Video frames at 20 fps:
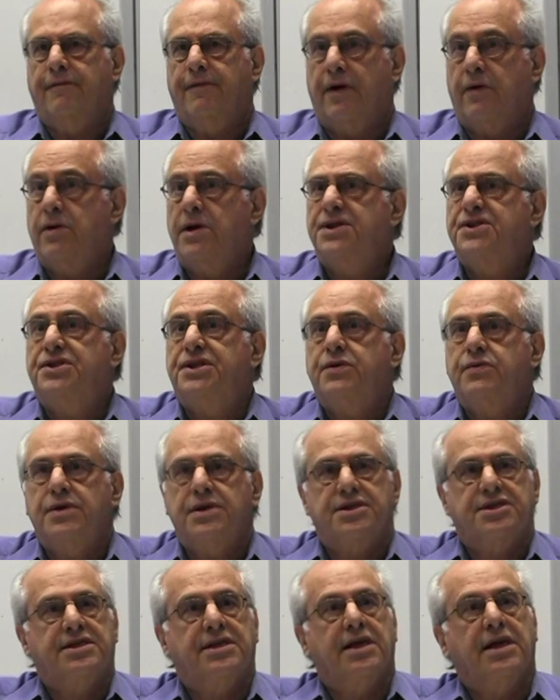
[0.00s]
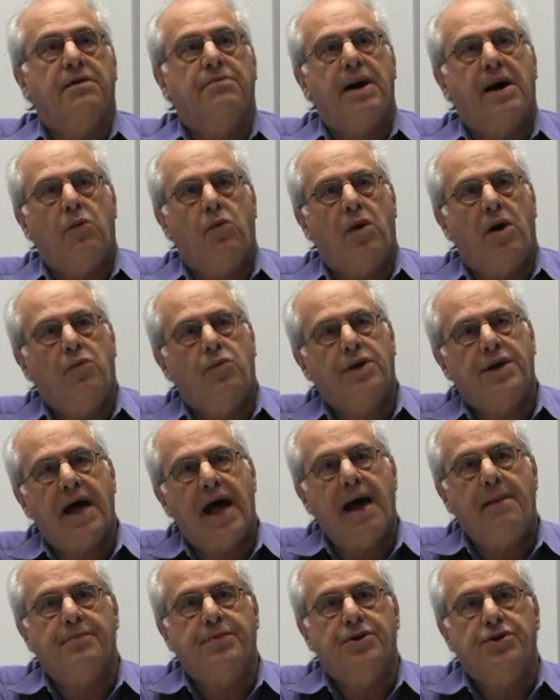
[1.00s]
very seriously about what would
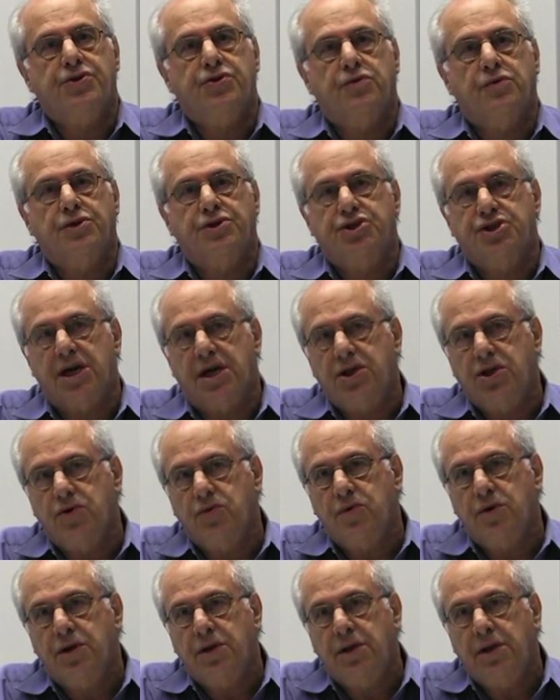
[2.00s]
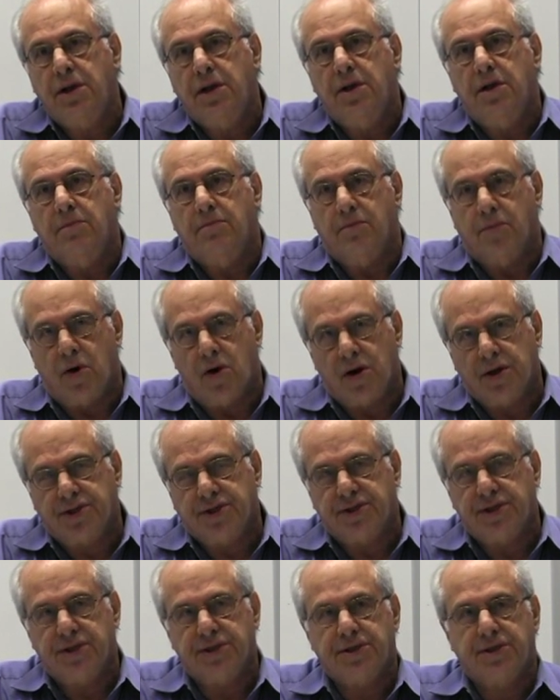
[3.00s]
happen to a genuine
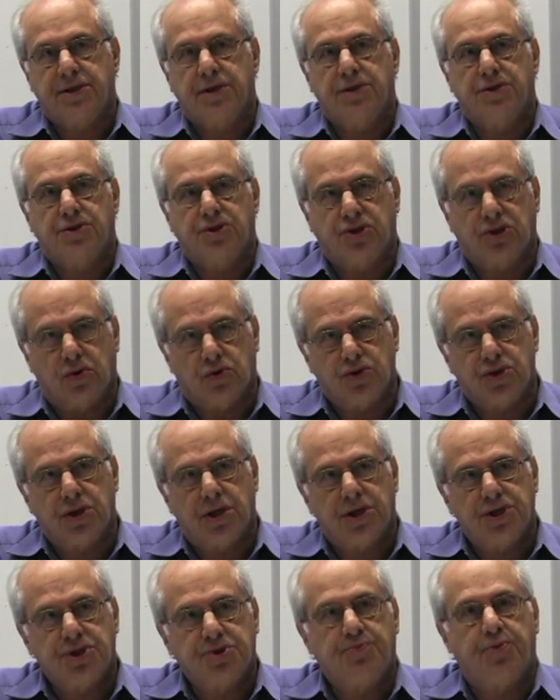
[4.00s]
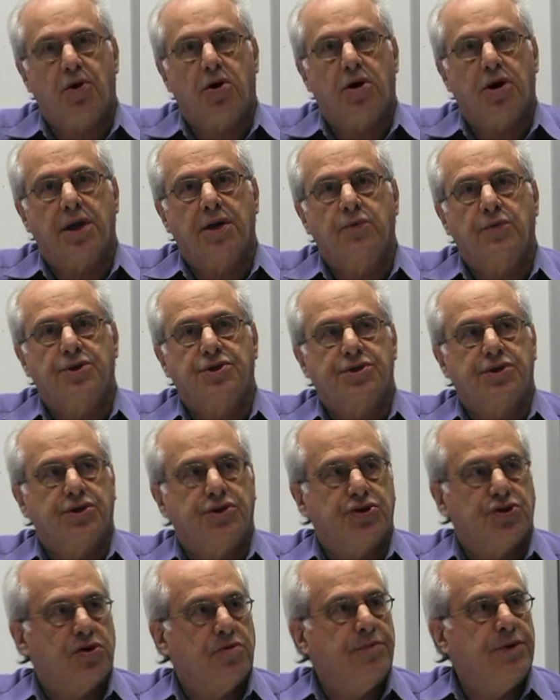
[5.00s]
Marxist socialist party, which the
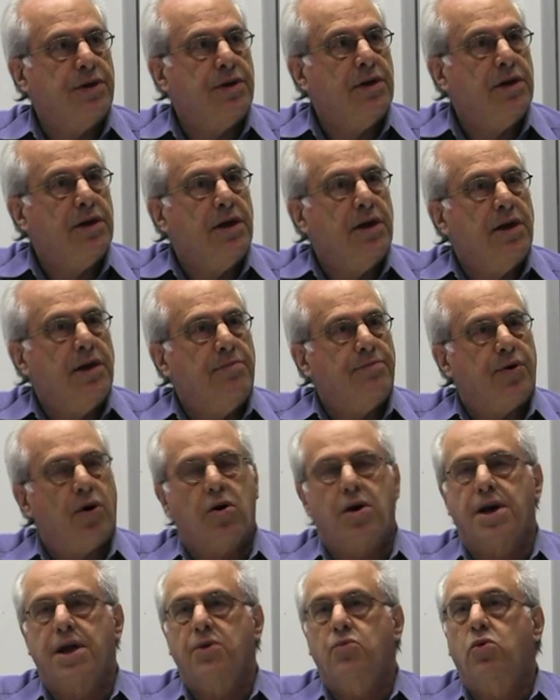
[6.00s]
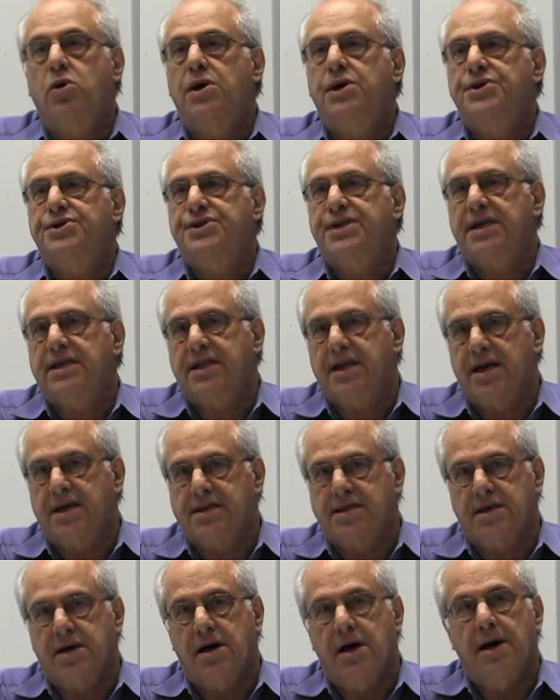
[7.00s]
German party was at
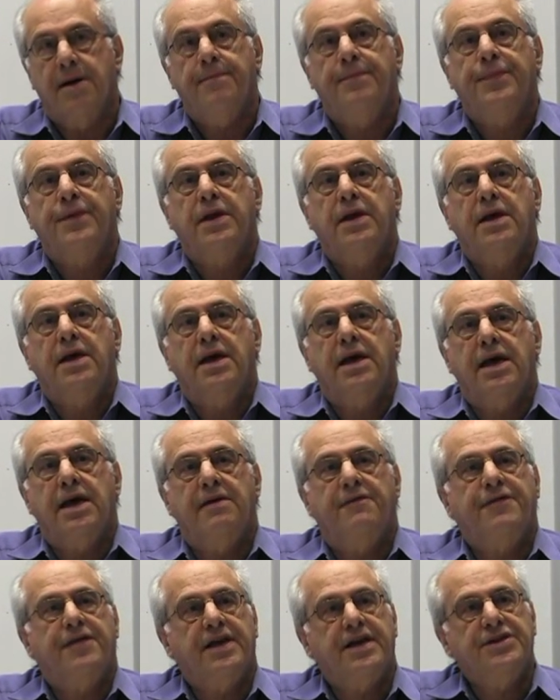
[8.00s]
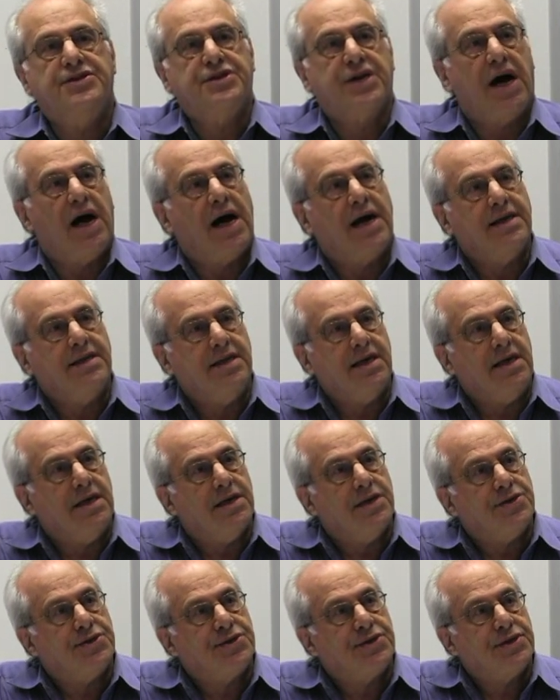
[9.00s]
that time, if his
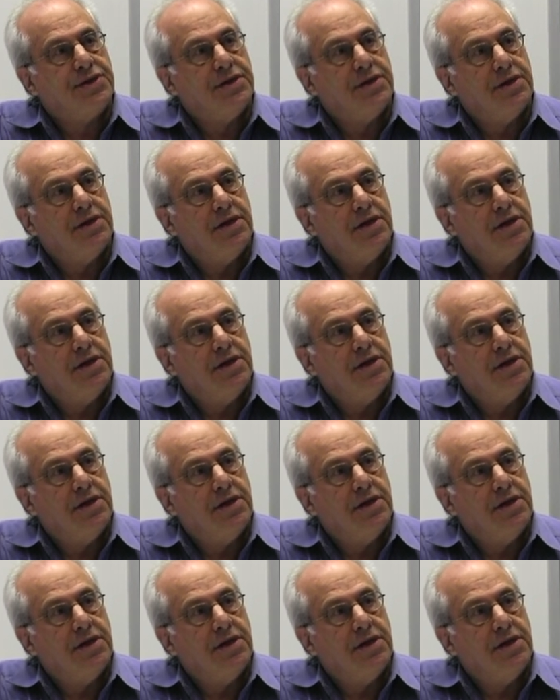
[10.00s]
ideas